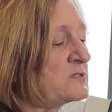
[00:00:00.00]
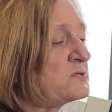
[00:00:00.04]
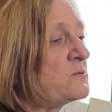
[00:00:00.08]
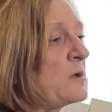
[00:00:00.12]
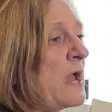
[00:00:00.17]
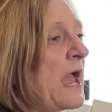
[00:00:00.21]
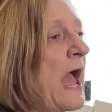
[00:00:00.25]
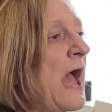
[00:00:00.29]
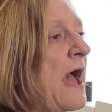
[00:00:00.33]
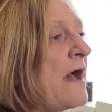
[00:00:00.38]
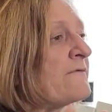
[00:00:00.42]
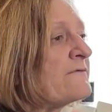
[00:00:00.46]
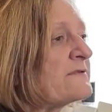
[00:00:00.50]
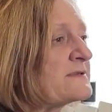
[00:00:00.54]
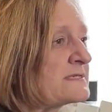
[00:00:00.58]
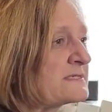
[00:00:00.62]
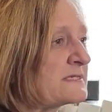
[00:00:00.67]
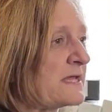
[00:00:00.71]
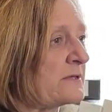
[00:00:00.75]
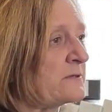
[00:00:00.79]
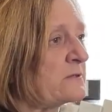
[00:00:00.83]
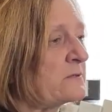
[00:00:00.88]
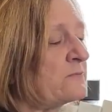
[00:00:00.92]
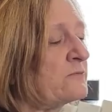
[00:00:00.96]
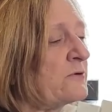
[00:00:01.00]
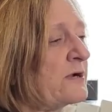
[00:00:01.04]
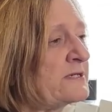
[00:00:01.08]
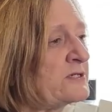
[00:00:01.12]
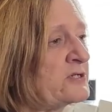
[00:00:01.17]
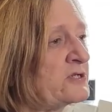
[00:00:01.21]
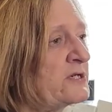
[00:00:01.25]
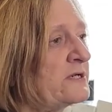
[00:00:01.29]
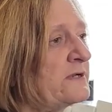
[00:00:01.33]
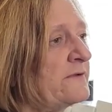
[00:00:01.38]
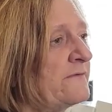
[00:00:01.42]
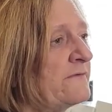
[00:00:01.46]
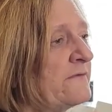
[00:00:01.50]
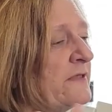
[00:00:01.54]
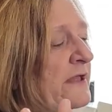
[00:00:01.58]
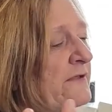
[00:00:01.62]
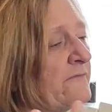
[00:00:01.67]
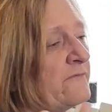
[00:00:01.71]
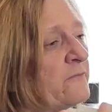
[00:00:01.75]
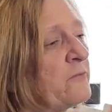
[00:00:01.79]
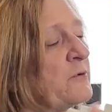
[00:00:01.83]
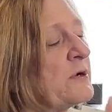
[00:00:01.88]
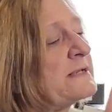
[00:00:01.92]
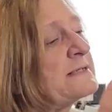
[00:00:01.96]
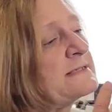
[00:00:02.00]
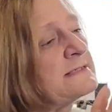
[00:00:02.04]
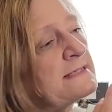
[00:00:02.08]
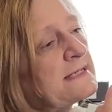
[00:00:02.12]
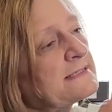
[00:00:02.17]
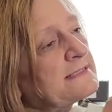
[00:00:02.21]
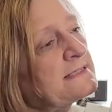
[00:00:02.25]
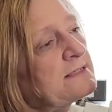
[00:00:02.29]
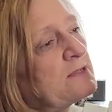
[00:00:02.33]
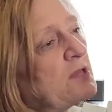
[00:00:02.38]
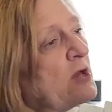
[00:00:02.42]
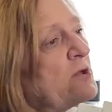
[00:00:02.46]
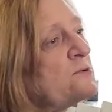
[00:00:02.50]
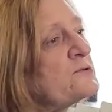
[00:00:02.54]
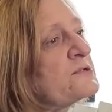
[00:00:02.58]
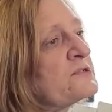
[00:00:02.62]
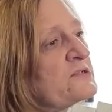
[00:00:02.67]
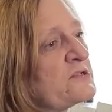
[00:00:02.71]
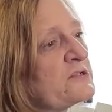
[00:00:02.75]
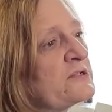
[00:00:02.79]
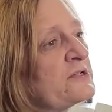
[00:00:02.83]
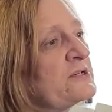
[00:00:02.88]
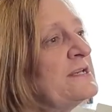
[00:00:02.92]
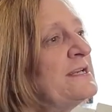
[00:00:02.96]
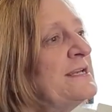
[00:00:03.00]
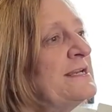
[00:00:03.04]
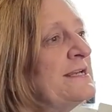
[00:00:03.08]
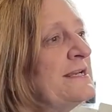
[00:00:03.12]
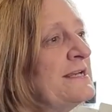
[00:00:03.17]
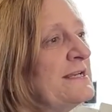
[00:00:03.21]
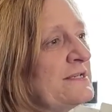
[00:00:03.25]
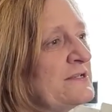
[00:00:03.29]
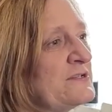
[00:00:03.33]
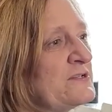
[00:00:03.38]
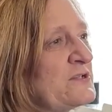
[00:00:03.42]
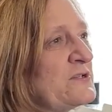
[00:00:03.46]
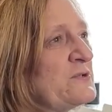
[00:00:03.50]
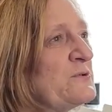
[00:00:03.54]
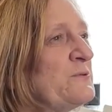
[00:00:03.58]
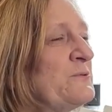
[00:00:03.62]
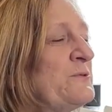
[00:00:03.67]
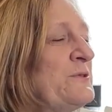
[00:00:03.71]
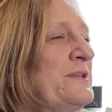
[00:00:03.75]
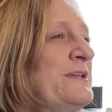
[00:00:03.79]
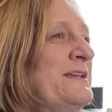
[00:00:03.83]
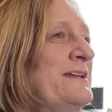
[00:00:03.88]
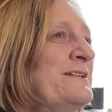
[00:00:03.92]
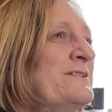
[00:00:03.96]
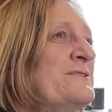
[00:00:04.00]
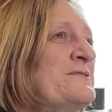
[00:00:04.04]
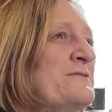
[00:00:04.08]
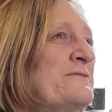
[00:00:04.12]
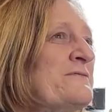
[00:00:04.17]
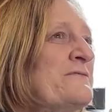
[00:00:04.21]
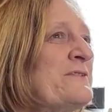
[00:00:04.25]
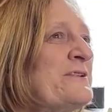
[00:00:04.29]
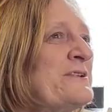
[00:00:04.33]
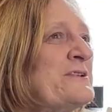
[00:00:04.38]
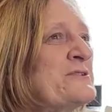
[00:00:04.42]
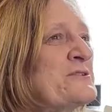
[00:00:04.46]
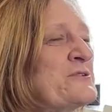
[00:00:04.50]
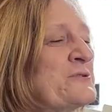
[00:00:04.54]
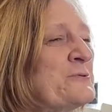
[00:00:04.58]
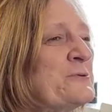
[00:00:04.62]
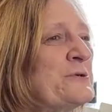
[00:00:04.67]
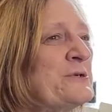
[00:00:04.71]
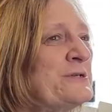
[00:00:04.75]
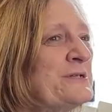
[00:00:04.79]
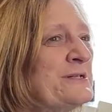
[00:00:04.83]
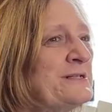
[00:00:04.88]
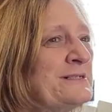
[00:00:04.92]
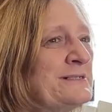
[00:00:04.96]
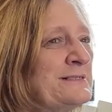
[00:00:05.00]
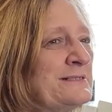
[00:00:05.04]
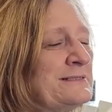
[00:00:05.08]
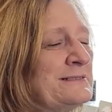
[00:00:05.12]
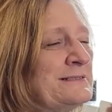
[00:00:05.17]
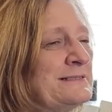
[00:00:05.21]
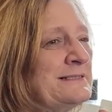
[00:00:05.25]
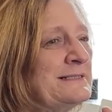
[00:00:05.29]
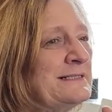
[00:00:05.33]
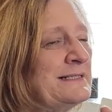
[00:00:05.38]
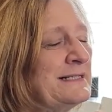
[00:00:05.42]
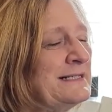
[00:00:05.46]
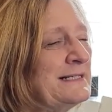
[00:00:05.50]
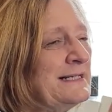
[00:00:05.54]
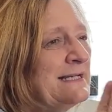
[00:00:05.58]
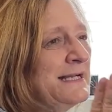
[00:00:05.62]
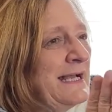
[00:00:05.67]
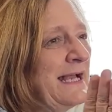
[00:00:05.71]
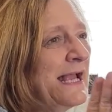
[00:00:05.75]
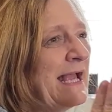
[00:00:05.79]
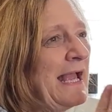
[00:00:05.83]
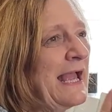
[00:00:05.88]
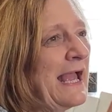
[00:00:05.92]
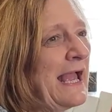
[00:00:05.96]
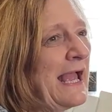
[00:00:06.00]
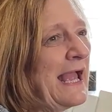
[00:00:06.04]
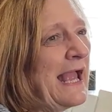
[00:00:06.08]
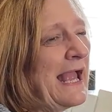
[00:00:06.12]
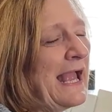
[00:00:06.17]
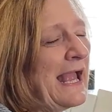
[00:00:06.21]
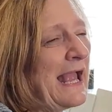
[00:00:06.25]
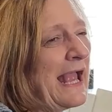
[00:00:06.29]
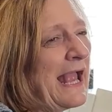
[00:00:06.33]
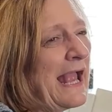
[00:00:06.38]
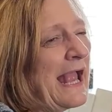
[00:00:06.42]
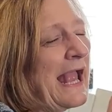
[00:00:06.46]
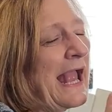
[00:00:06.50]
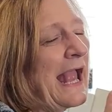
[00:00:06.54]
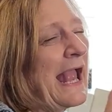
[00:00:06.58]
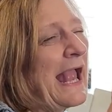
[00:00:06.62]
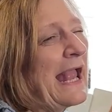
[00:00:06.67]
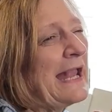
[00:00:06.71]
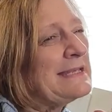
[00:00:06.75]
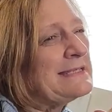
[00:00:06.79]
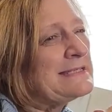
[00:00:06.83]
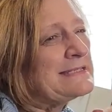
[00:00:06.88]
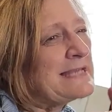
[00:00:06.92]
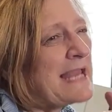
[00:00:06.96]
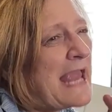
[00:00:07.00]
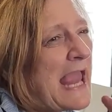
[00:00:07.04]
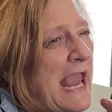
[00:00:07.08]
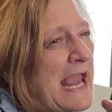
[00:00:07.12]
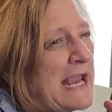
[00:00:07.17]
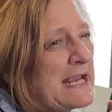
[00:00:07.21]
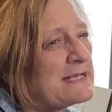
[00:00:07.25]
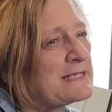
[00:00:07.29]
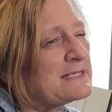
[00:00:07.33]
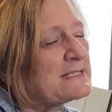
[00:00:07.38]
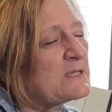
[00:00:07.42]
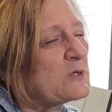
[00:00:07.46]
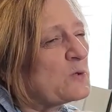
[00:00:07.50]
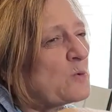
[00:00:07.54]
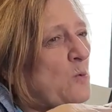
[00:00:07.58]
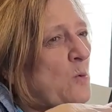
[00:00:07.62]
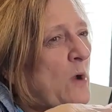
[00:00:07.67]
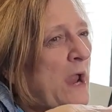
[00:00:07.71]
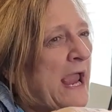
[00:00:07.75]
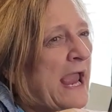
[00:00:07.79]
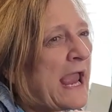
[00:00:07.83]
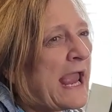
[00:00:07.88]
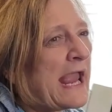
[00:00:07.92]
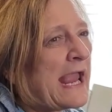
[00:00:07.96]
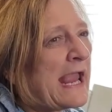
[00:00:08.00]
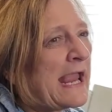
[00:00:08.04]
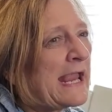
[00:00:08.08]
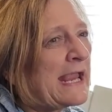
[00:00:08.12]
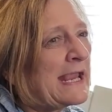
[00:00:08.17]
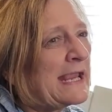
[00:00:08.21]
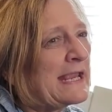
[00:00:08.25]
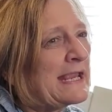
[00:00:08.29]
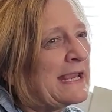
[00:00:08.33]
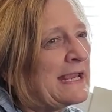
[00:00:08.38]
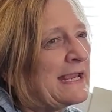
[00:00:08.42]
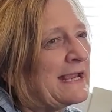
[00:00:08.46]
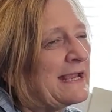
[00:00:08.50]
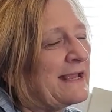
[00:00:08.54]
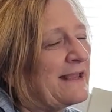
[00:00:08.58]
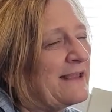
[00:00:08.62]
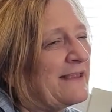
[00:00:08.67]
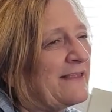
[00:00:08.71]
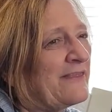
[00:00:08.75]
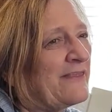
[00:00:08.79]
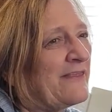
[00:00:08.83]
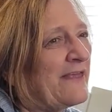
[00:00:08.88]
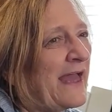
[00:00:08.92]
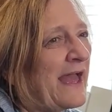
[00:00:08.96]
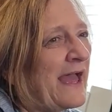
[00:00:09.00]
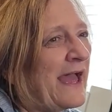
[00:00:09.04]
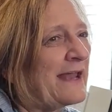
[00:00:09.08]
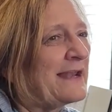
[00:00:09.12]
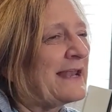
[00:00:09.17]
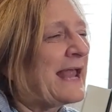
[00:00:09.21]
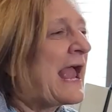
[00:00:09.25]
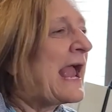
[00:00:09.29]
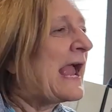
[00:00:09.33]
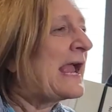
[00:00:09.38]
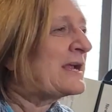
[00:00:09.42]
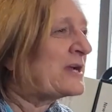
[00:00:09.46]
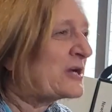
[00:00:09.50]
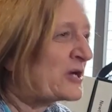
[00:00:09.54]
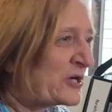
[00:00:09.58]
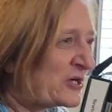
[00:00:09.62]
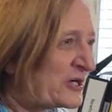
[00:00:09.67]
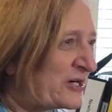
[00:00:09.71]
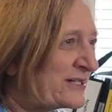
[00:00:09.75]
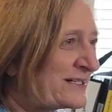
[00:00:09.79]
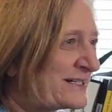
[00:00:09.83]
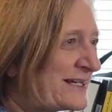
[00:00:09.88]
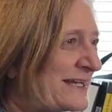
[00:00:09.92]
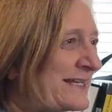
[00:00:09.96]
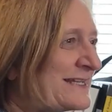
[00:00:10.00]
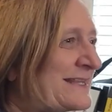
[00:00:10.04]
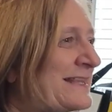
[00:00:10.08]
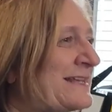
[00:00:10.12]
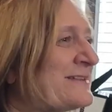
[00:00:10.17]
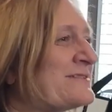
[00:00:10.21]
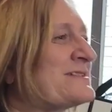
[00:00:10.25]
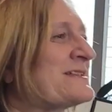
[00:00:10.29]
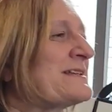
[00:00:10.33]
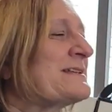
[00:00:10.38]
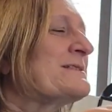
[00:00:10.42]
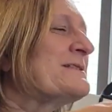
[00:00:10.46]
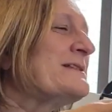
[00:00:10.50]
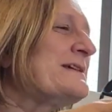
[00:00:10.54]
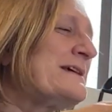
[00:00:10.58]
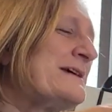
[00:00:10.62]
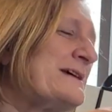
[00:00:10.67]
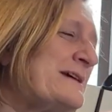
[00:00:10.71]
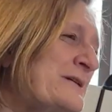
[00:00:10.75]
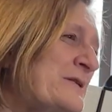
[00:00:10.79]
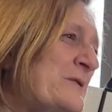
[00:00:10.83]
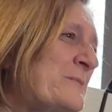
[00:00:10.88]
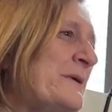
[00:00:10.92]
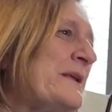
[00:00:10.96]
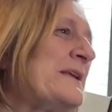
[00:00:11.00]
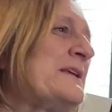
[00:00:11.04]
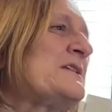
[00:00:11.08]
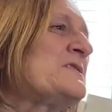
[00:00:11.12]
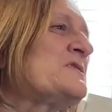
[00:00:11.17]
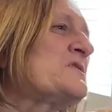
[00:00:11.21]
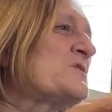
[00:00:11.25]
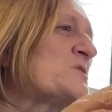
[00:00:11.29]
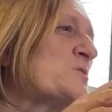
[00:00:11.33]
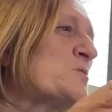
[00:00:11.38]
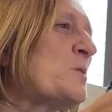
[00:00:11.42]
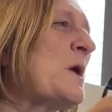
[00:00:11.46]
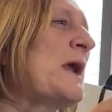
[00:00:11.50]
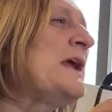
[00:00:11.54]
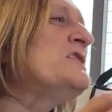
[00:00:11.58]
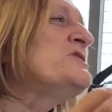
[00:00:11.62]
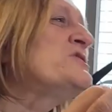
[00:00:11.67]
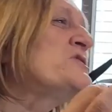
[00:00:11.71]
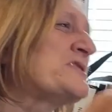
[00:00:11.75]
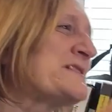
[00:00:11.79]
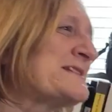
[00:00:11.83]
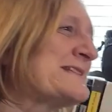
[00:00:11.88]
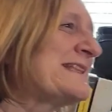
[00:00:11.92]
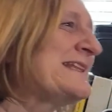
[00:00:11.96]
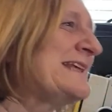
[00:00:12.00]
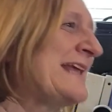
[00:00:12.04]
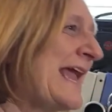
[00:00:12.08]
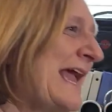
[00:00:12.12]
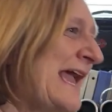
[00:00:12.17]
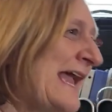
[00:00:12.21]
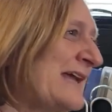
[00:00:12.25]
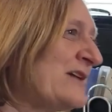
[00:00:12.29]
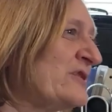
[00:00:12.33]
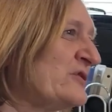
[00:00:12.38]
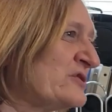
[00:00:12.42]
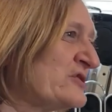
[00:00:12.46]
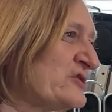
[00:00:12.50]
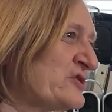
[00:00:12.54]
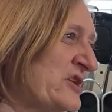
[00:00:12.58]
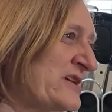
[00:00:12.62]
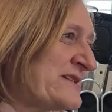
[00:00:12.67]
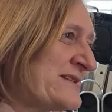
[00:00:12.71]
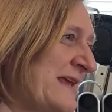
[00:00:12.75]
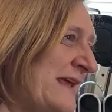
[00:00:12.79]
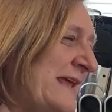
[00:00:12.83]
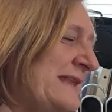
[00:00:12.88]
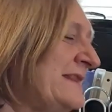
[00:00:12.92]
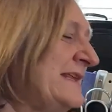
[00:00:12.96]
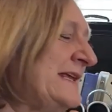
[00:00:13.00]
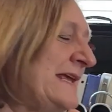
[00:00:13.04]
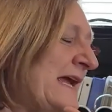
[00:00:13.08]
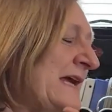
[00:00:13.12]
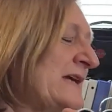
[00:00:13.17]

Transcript: To have a celebration of life brings us closer to the individual. And takes away that anger. Mm-hmm. There's a little bit, it assuages the anger just a bit,